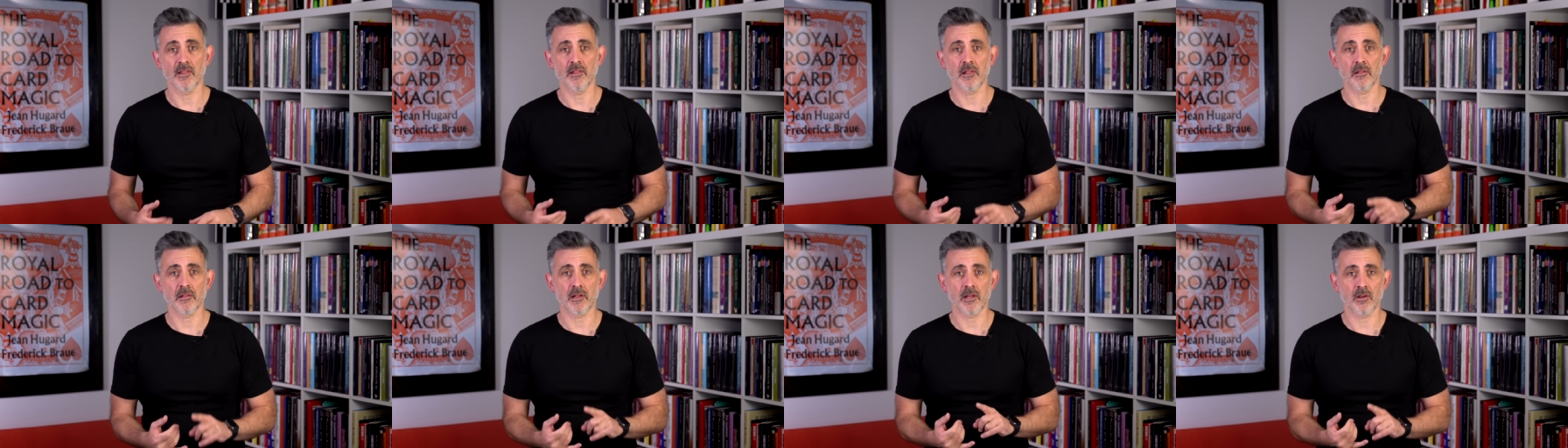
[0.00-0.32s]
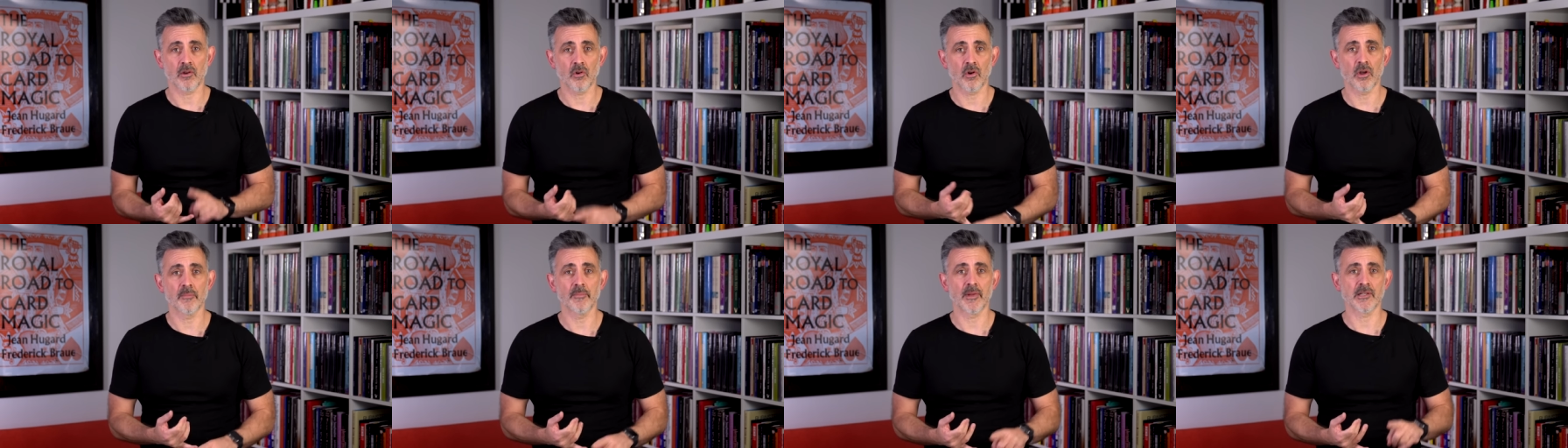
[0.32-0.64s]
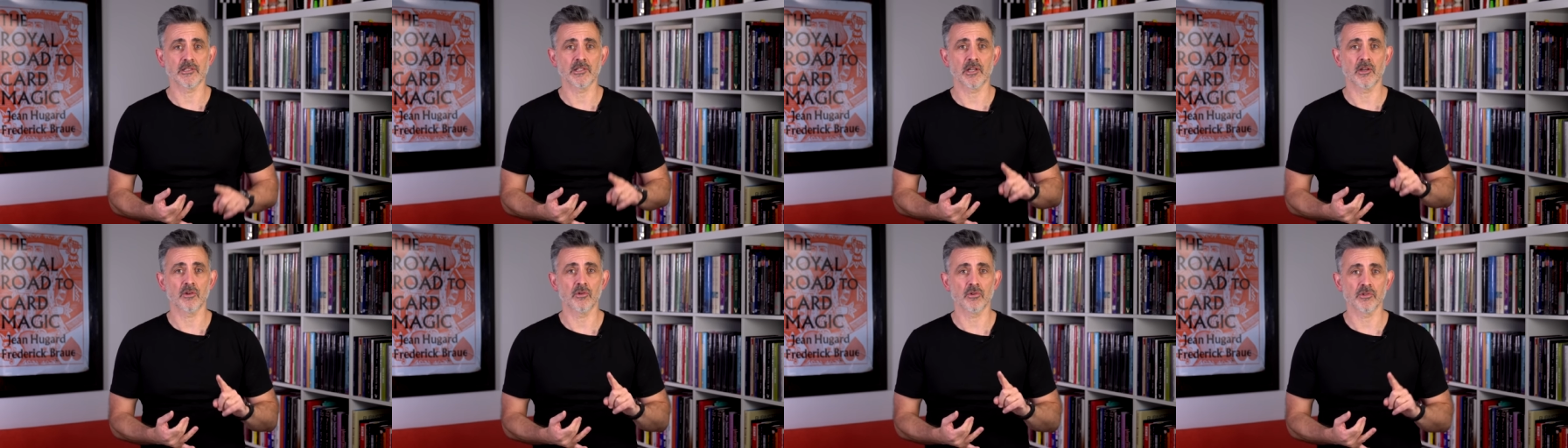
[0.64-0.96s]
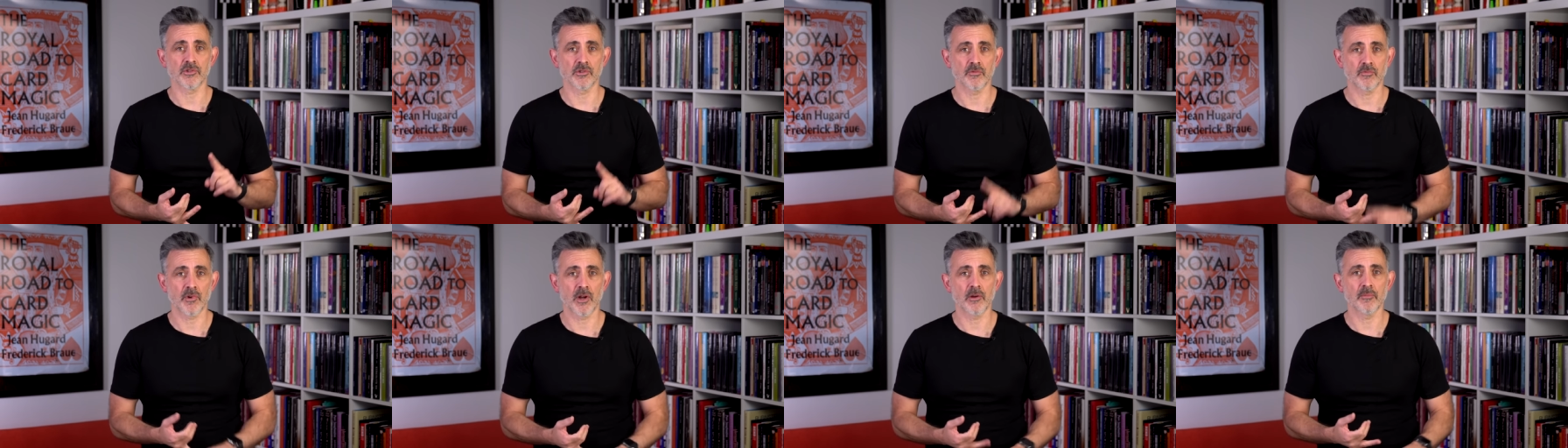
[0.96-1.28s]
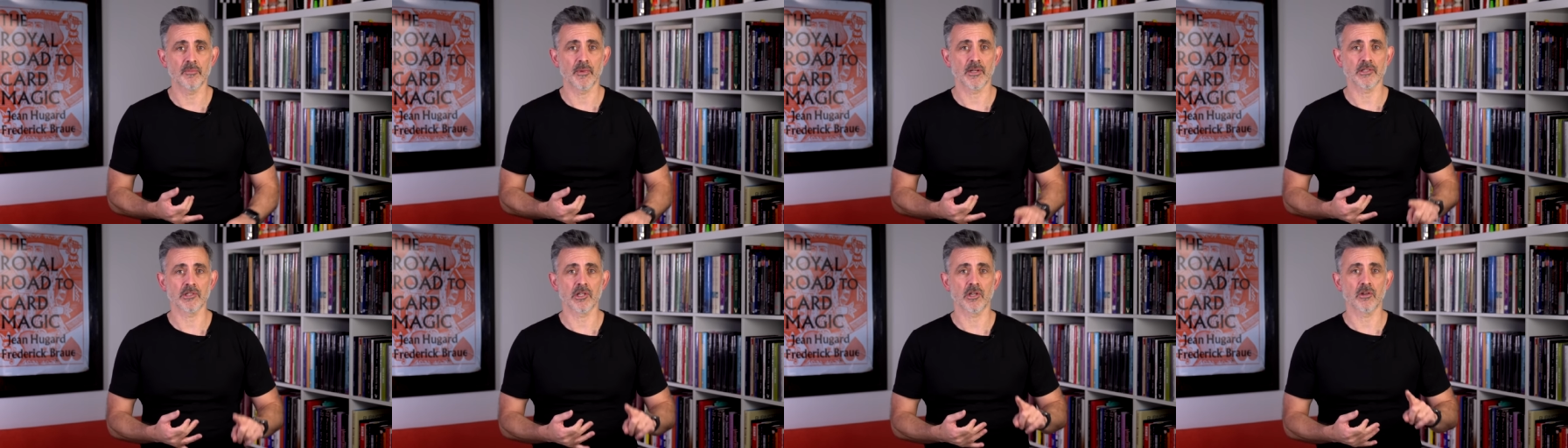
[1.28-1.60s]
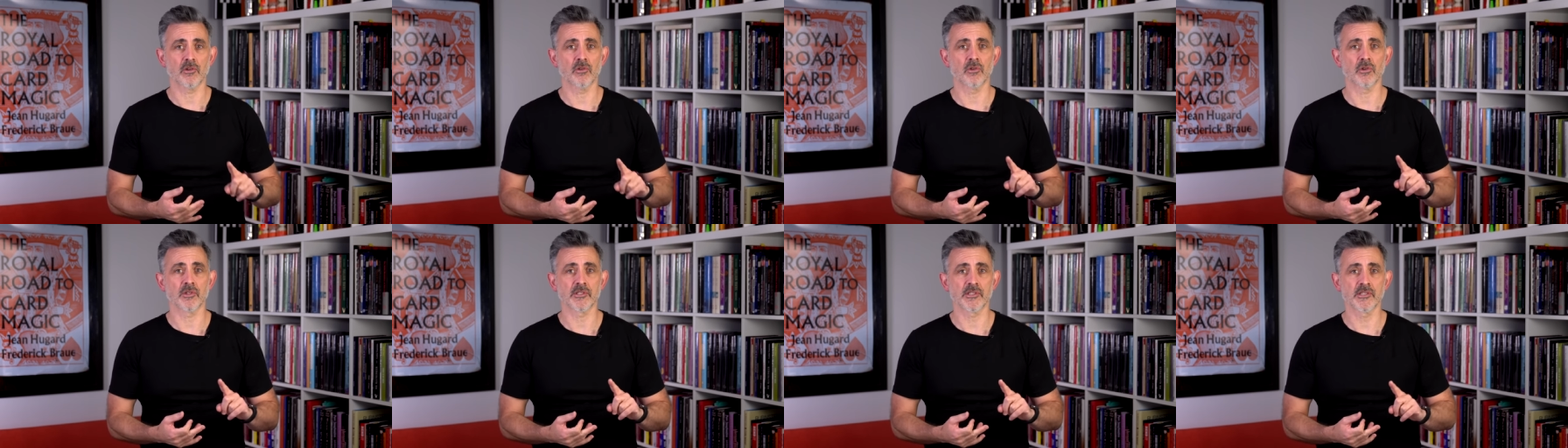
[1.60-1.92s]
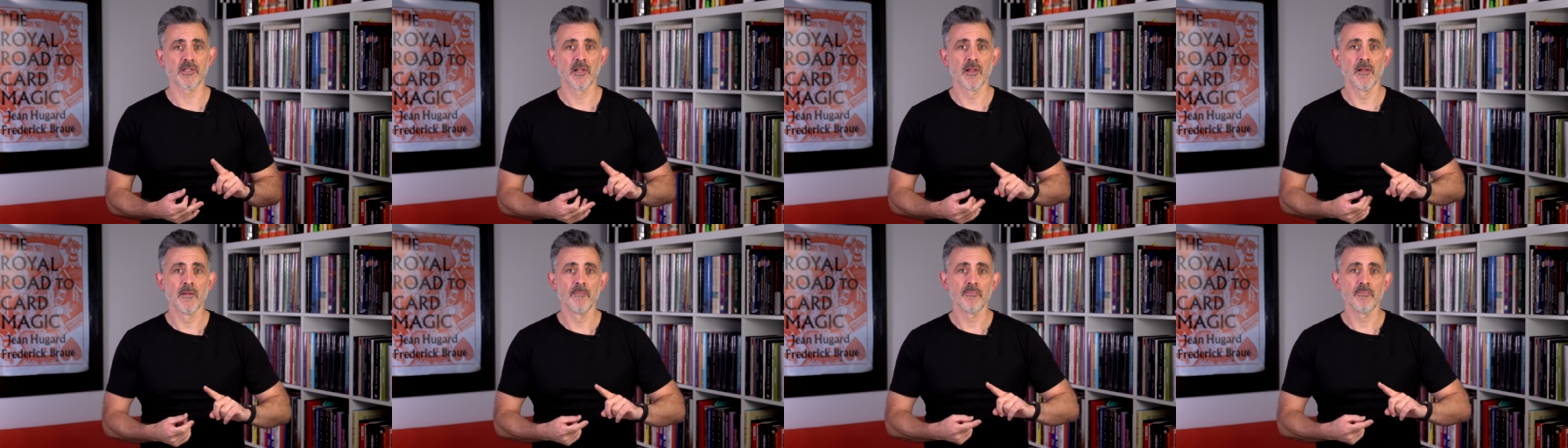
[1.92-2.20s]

There's a coin magic course, a rope magic course,